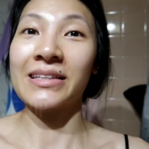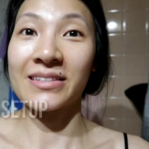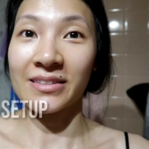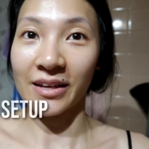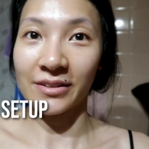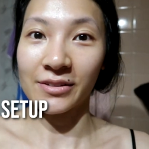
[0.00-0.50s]

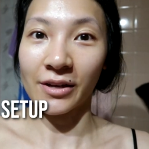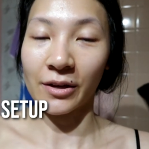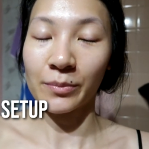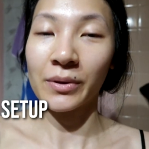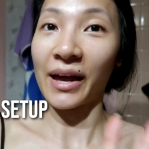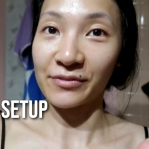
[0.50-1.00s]
It's
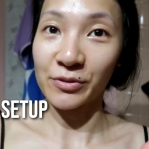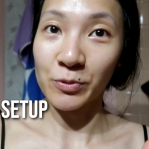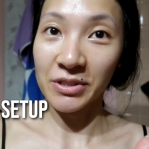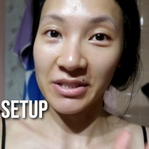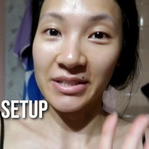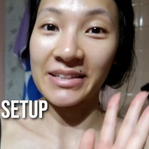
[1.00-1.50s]
nighttime.
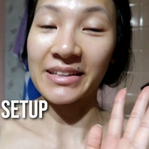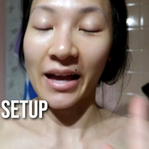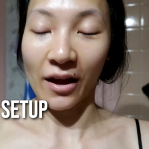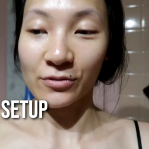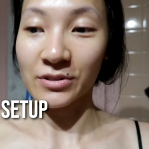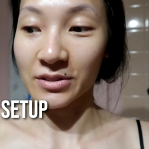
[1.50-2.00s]
Everyone in the
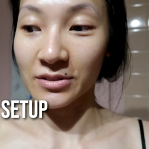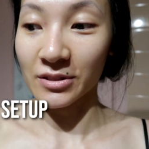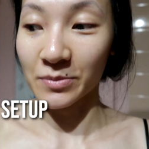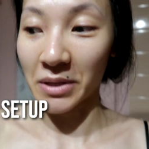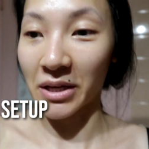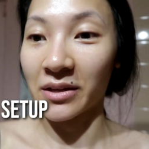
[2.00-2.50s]
house is
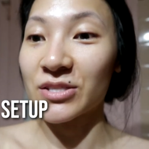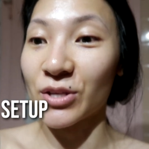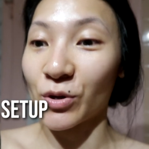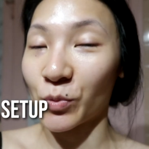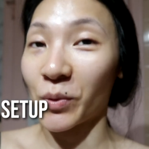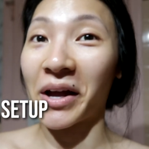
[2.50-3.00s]
sleeping,
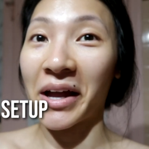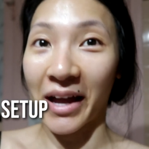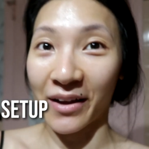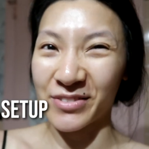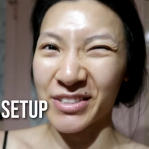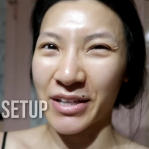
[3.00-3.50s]
so I
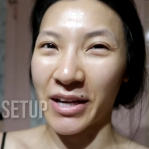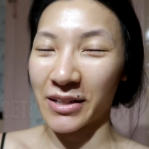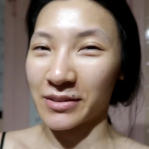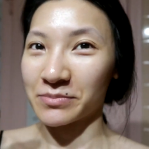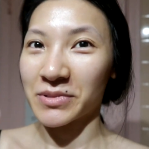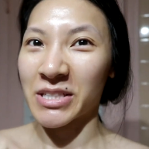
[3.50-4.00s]
have to kind
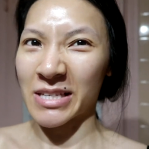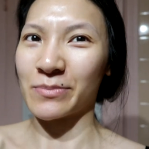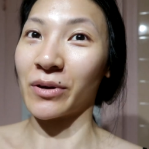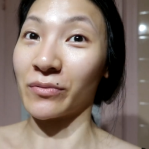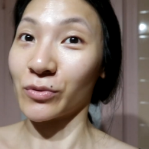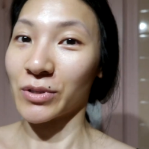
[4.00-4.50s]
of keep
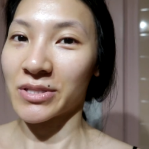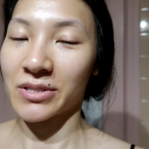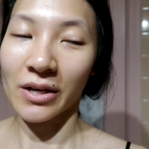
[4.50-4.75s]
my voice